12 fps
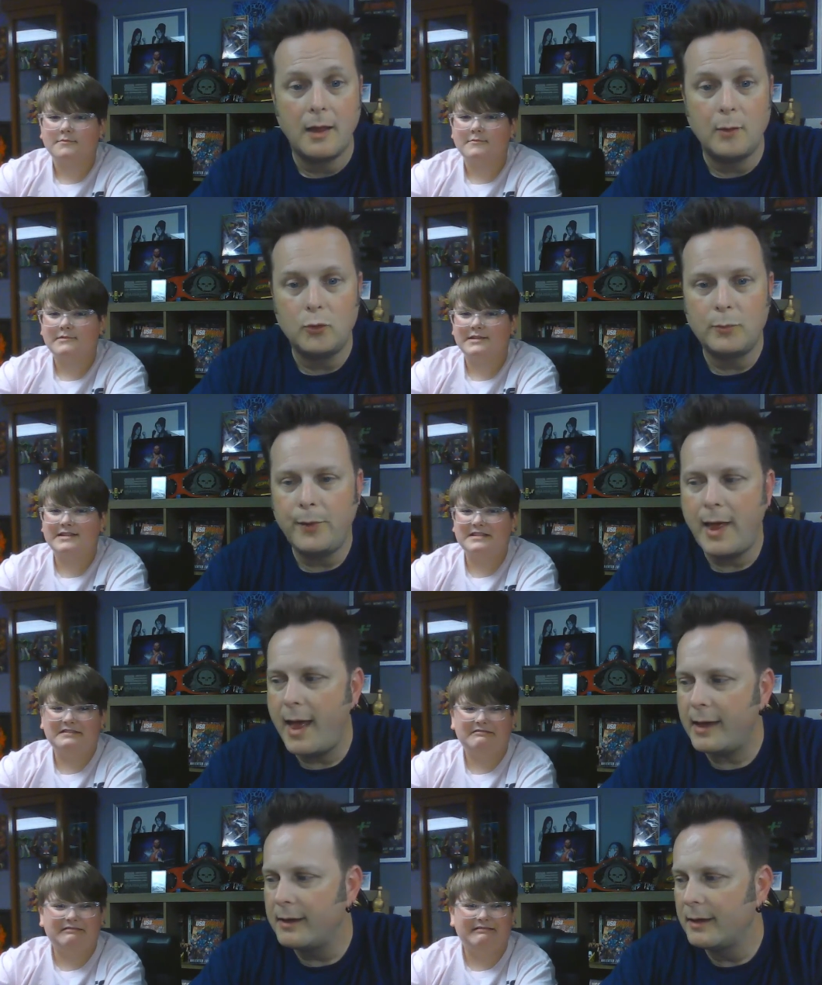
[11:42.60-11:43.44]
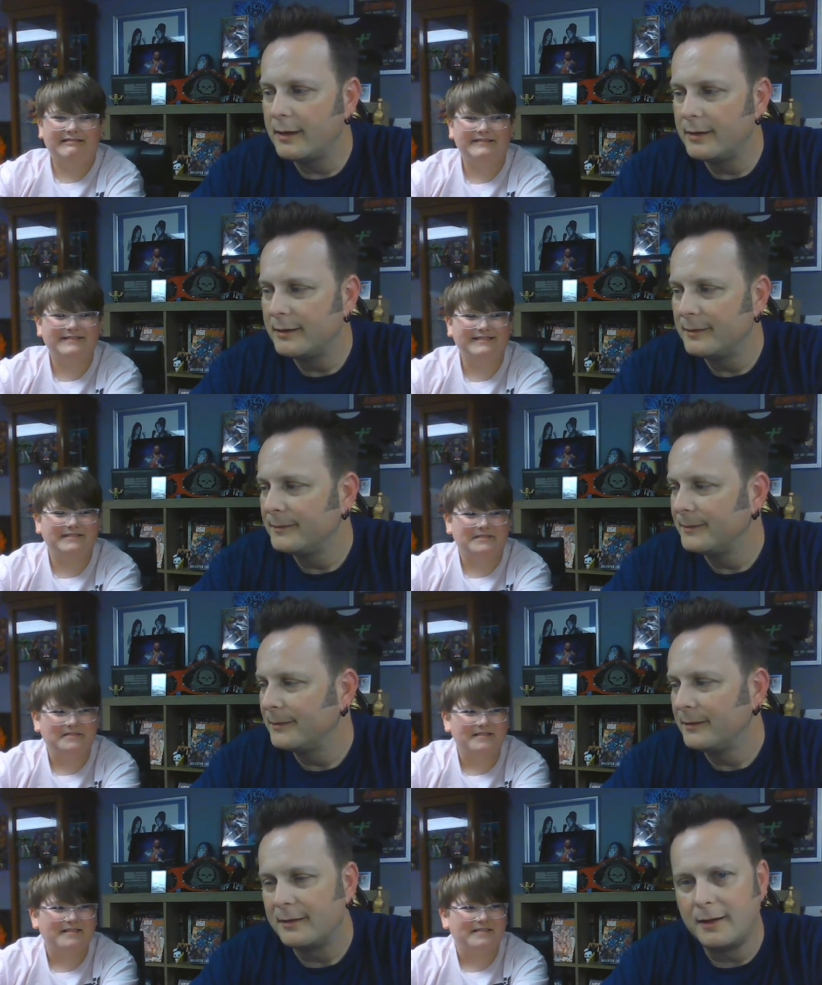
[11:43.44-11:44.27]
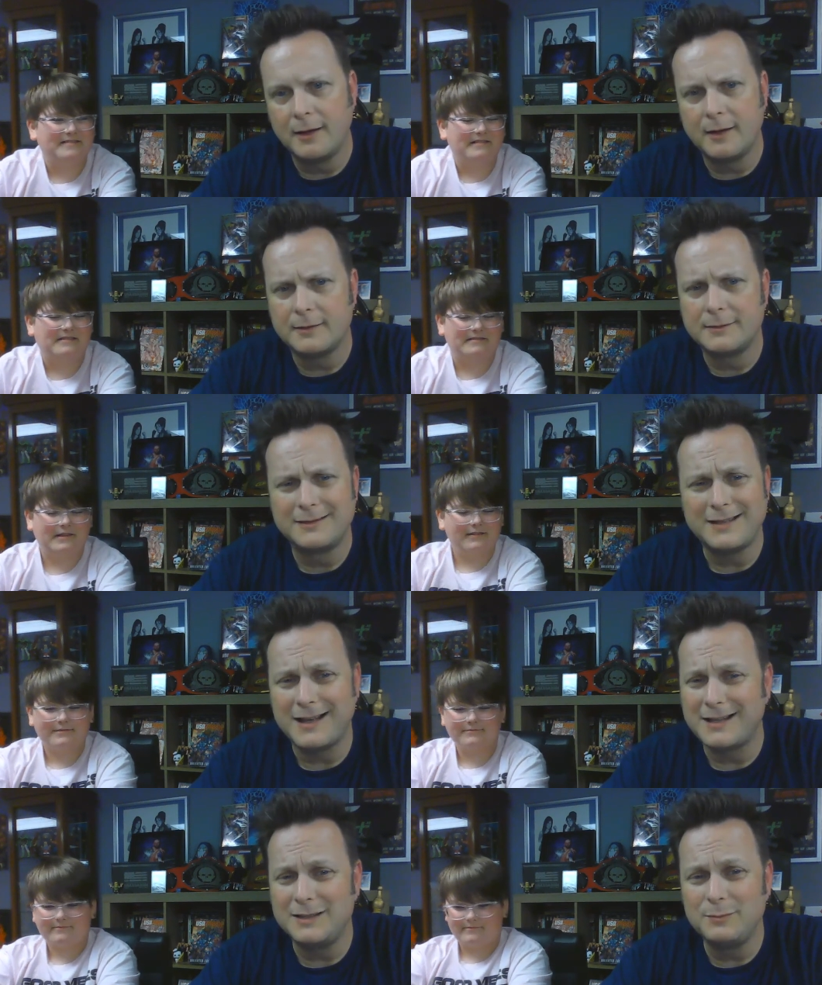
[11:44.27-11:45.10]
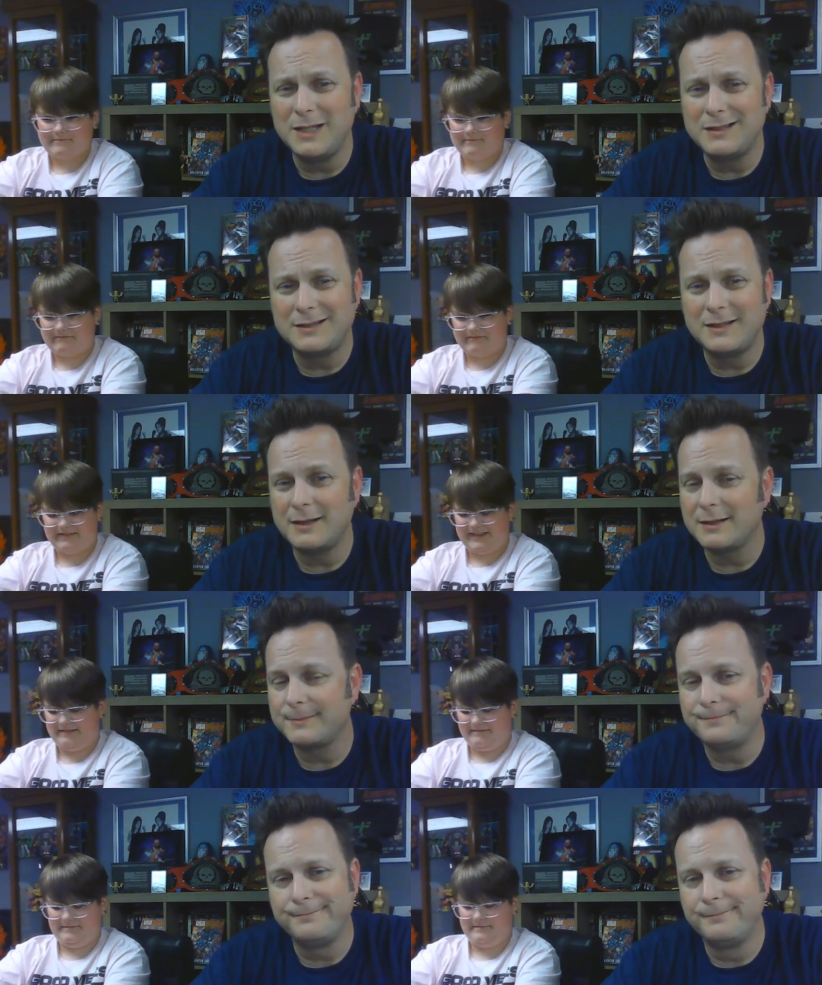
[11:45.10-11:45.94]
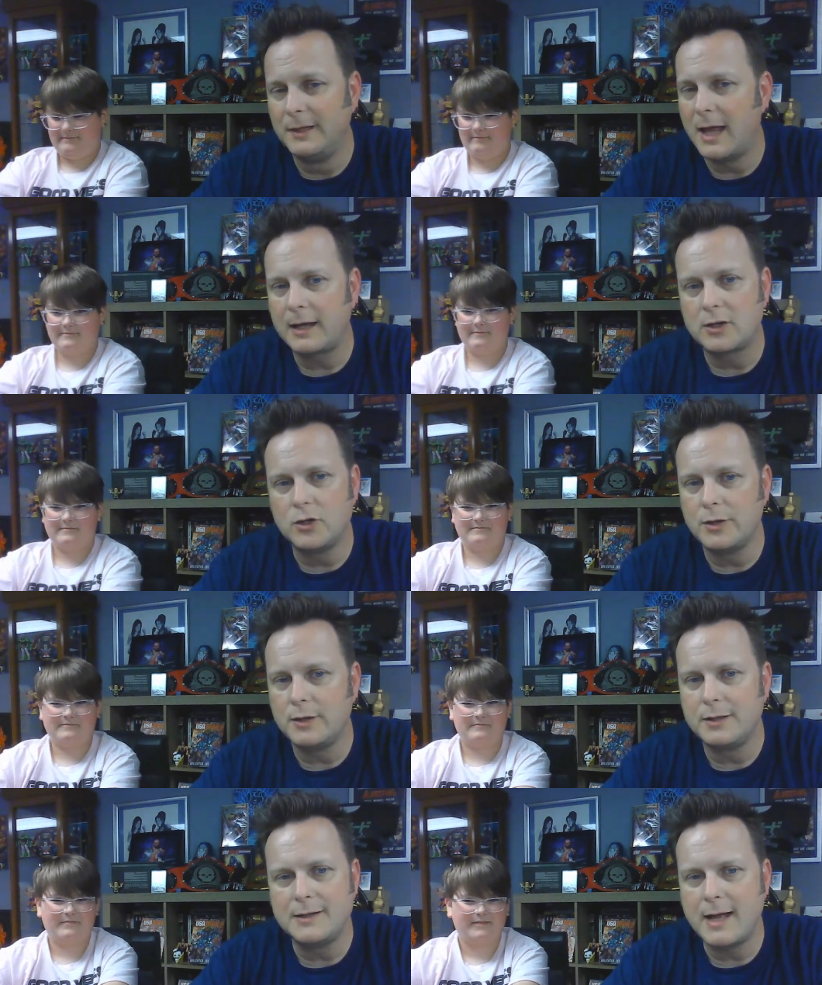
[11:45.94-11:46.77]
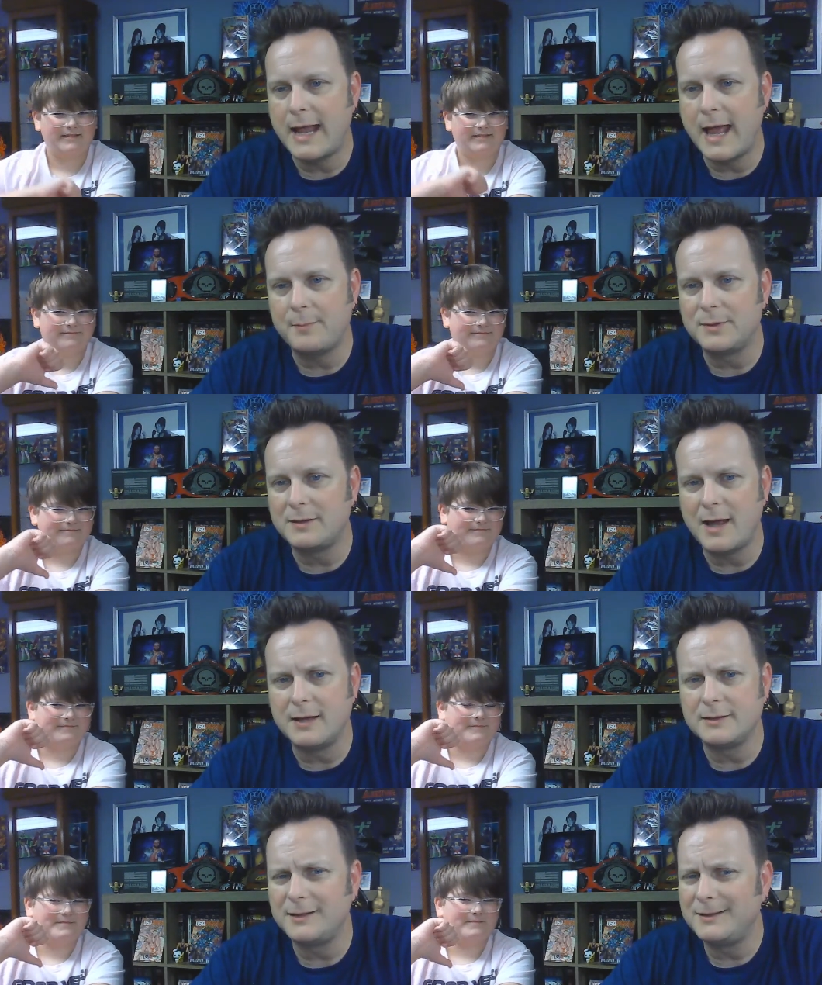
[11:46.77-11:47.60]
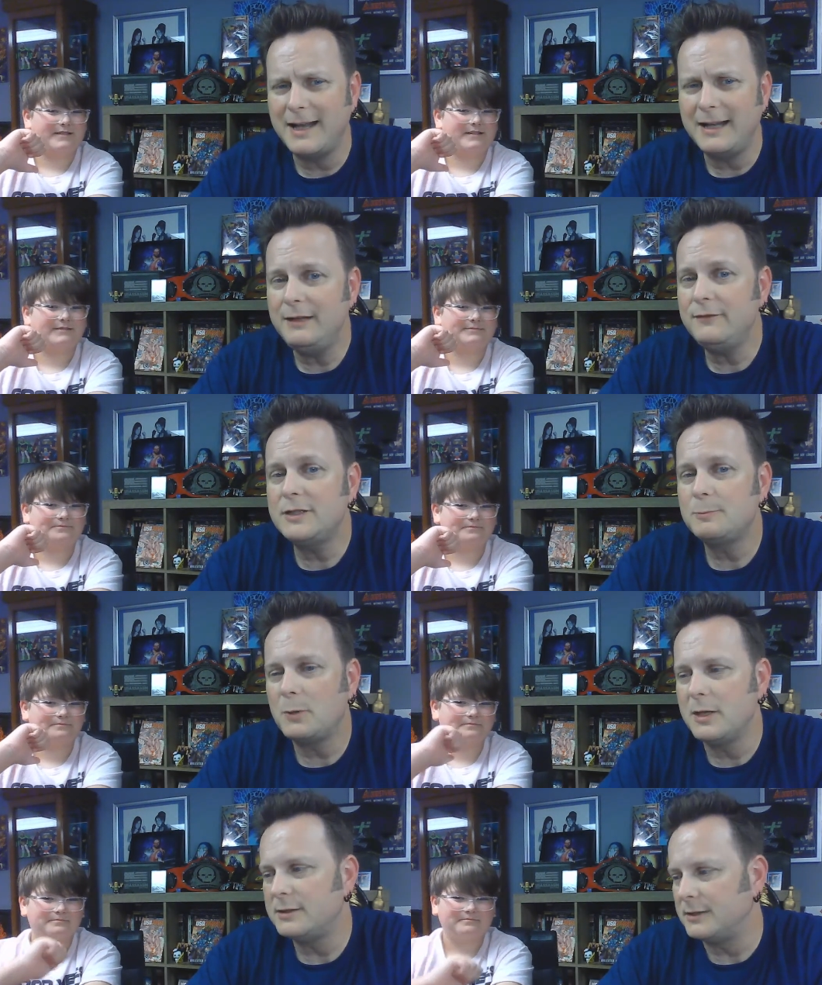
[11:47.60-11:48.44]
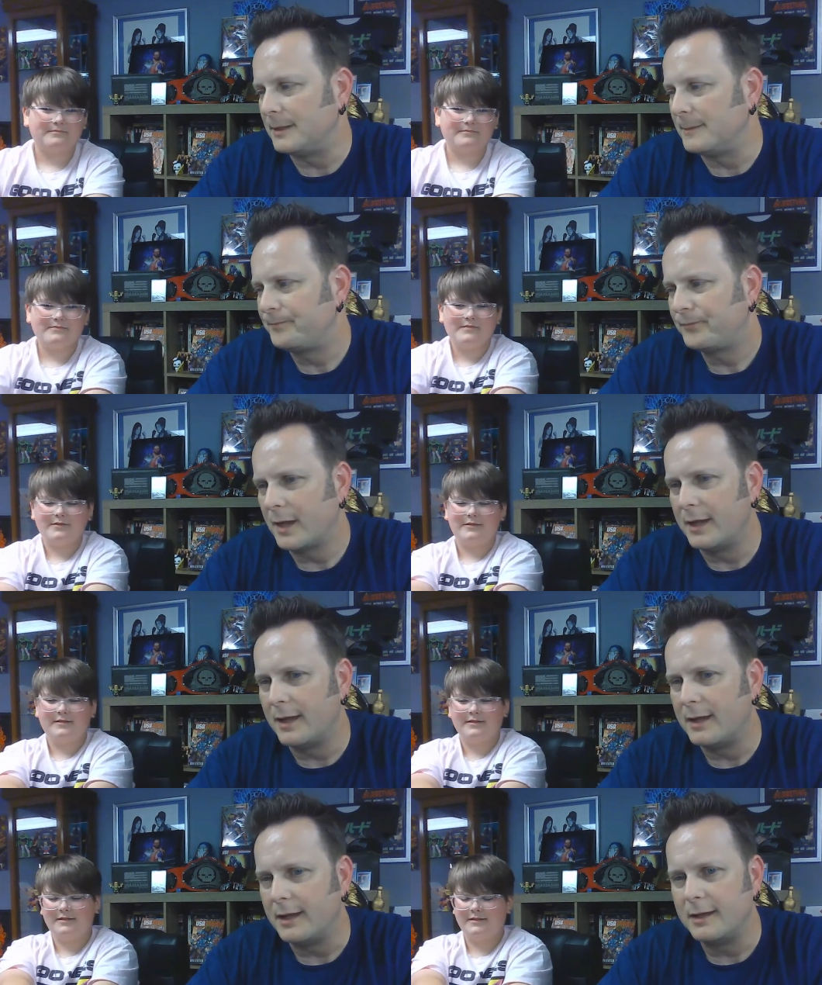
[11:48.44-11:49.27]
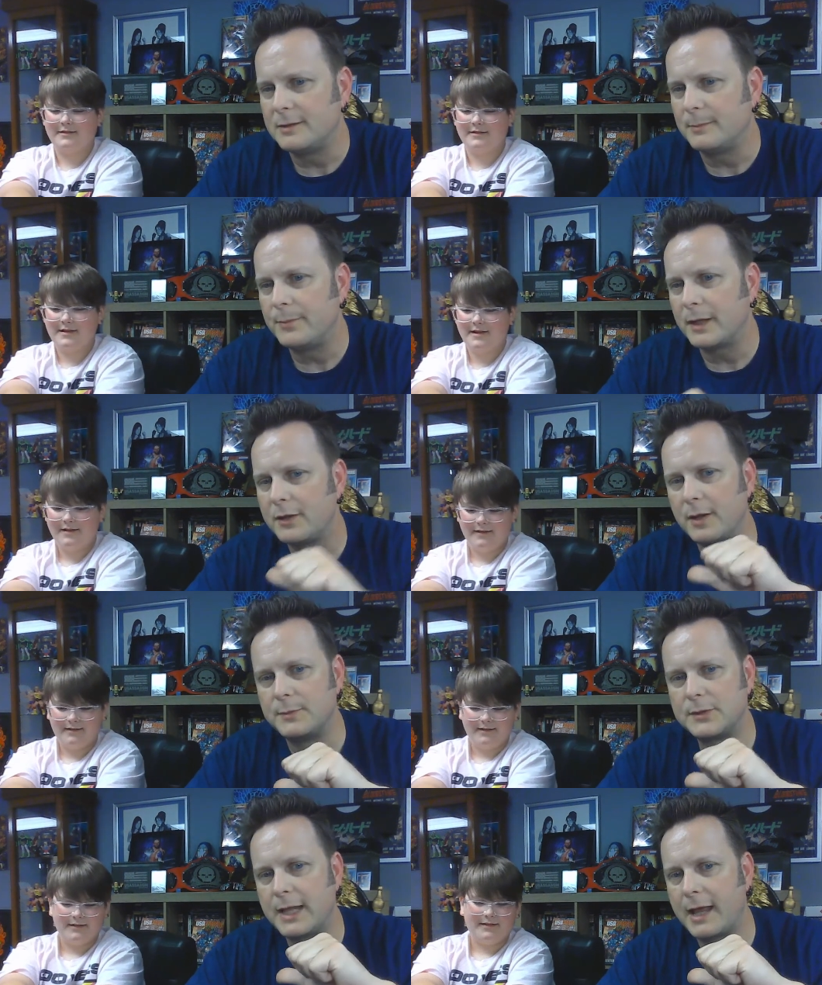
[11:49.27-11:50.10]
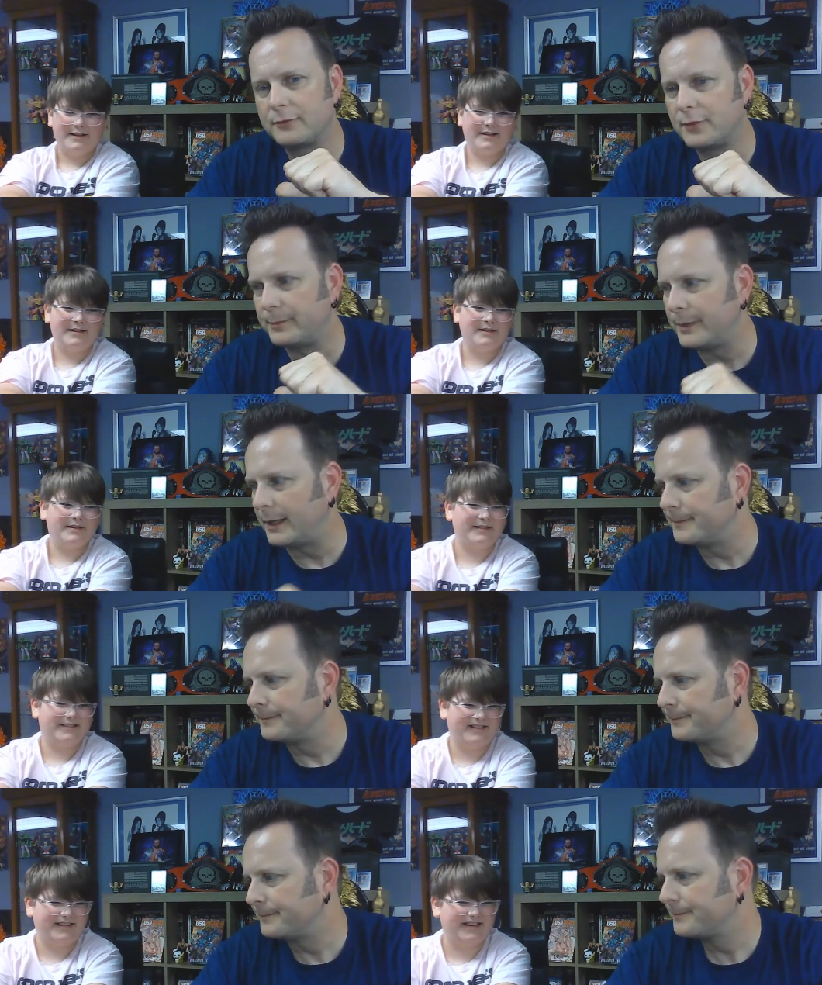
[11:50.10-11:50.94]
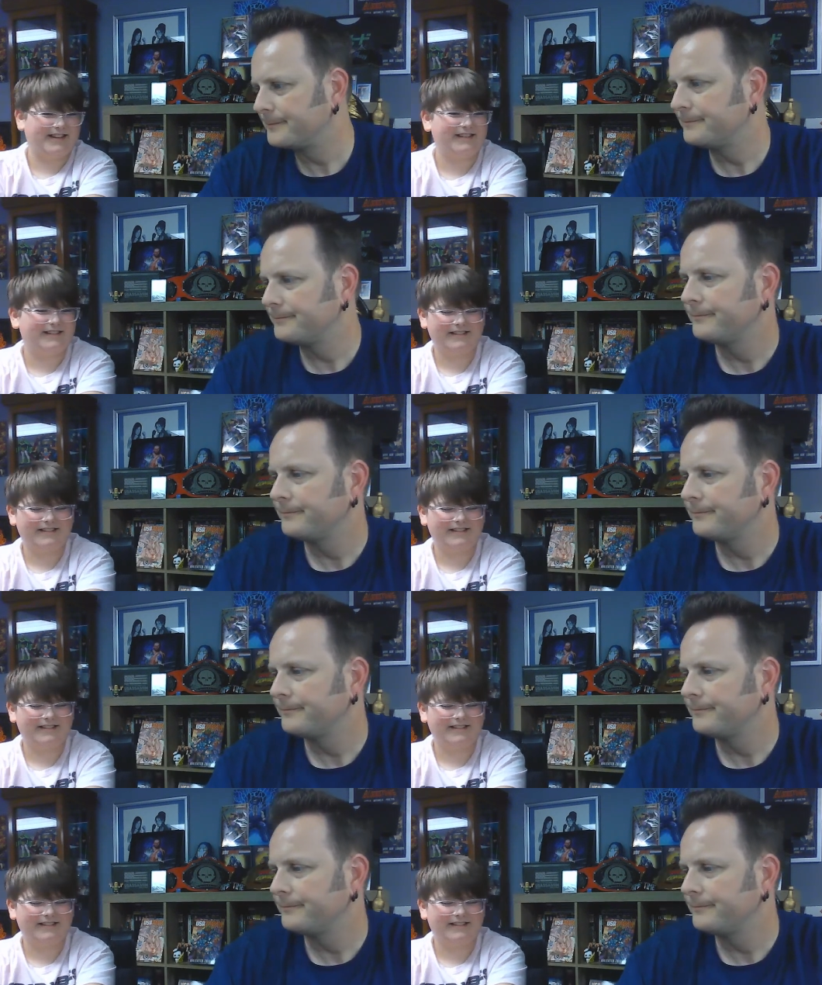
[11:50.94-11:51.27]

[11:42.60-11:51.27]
Speaker 1: And we're back. Uh, Takis meat stick, not good, not appetizing, not even spicy. It, it, it's a big thumbs down for me. Yeah.